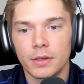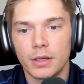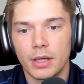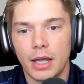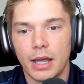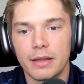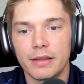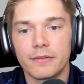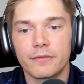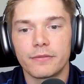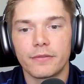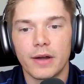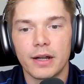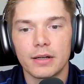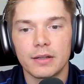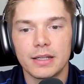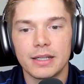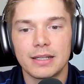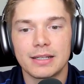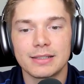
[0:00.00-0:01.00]
And then
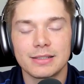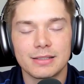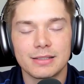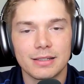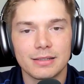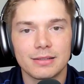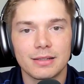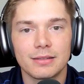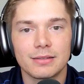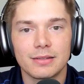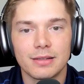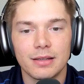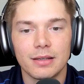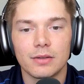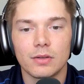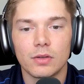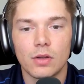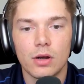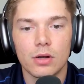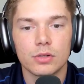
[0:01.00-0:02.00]
finally, consistency and
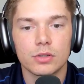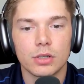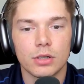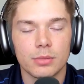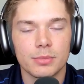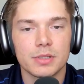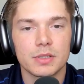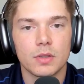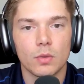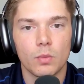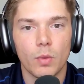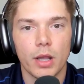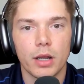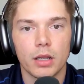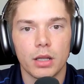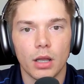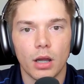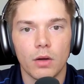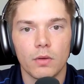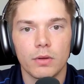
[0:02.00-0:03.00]
long term is the way to
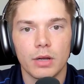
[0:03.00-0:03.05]
go.